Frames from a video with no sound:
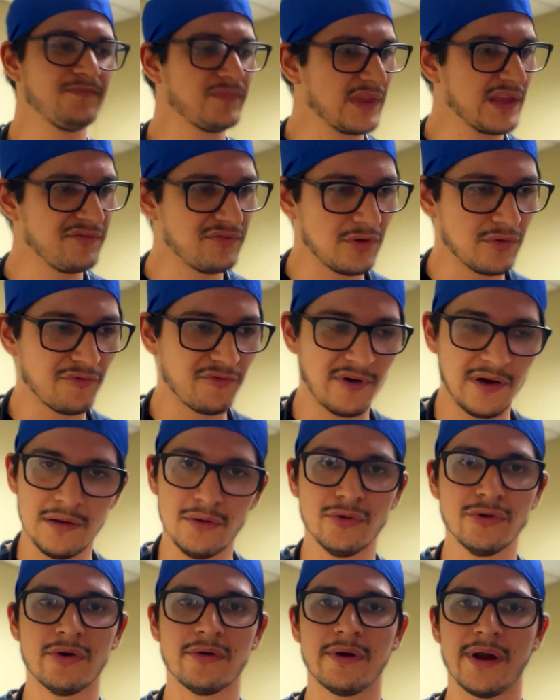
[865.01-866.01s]
If you follow
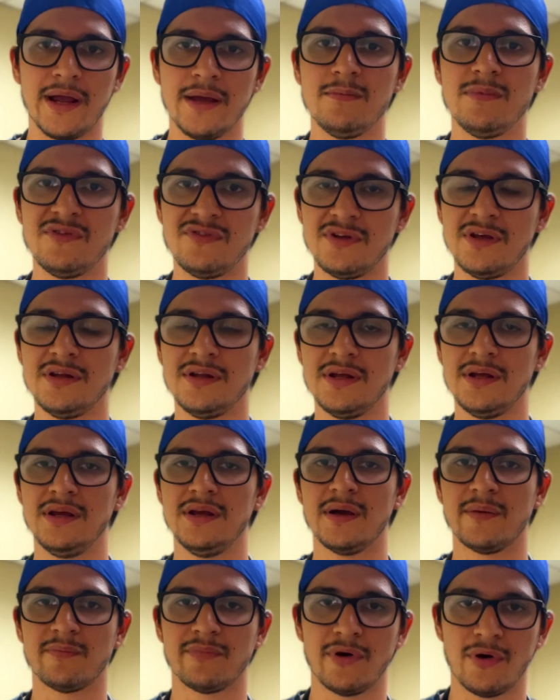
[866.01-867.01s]
your
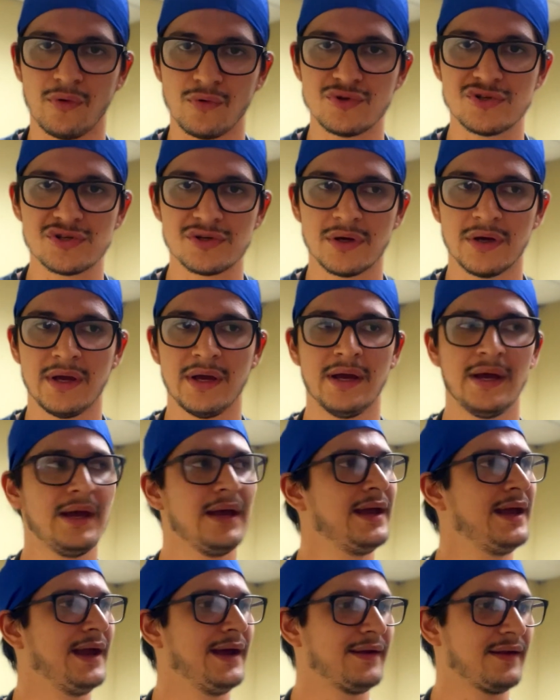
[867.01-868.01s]
ABCDE approach
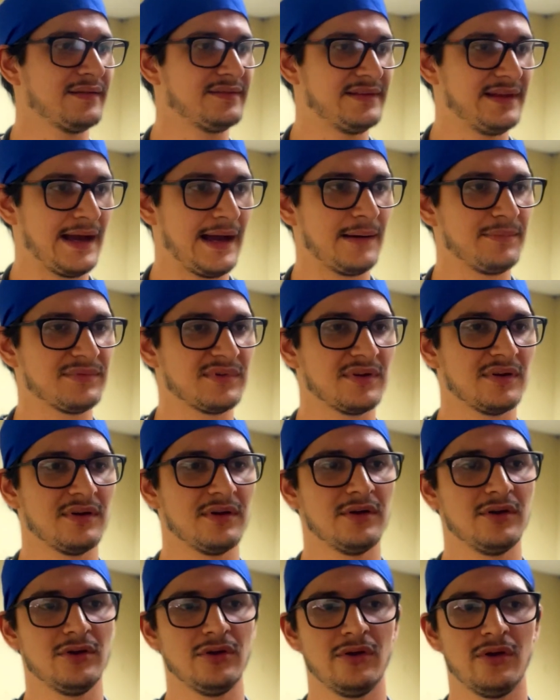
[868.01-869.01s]
and adapt
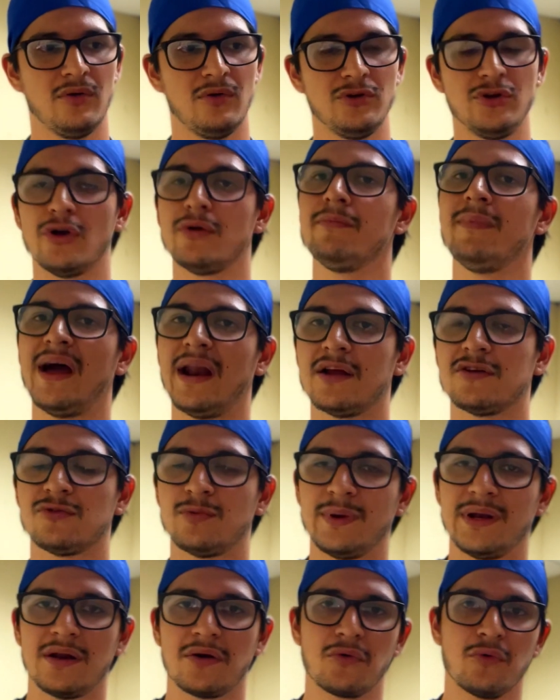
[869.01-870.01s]
your
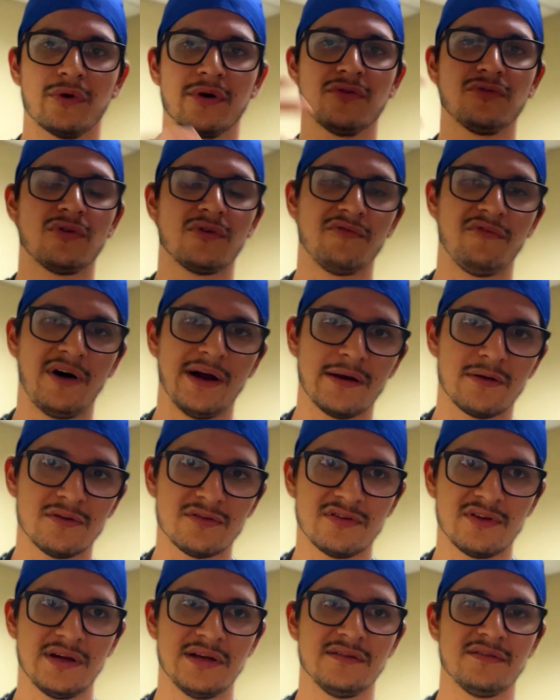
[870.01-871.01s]
management according to the vital
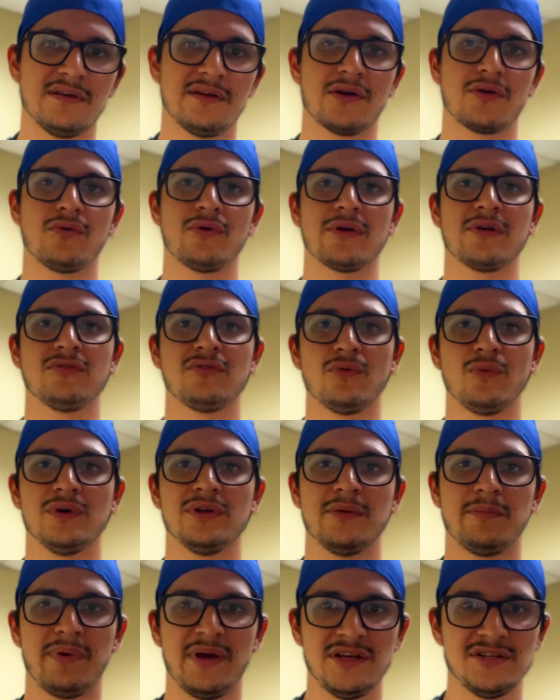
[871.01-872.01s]
signs and according to what
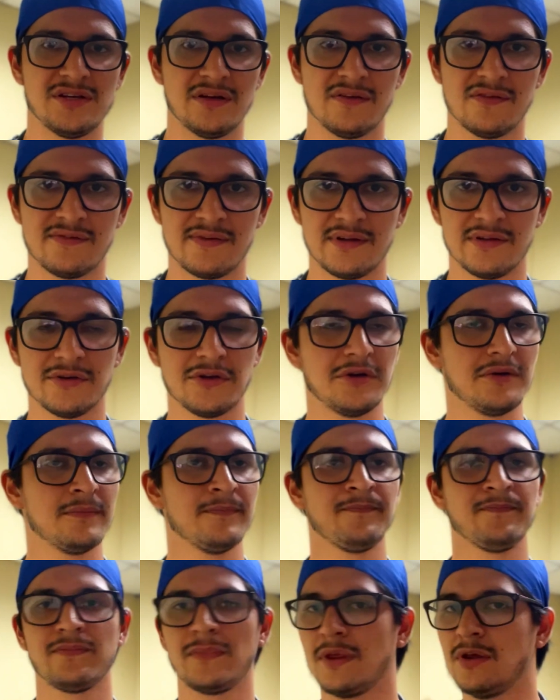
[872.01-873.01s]
the patient is telling you,
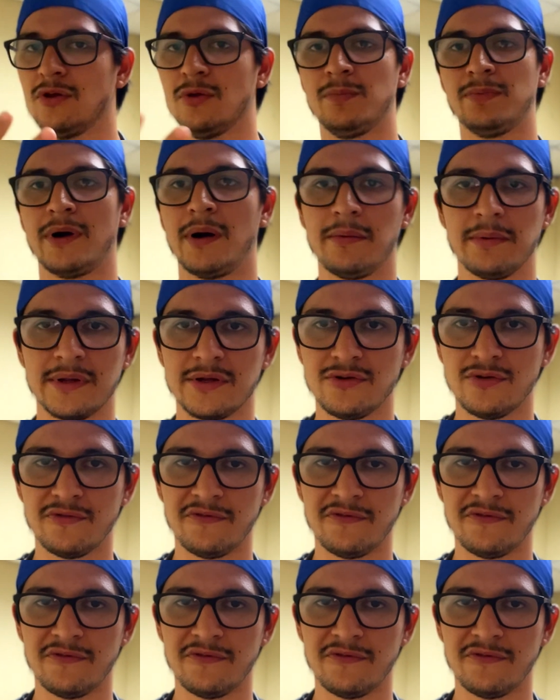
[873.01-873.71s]
you'll probably do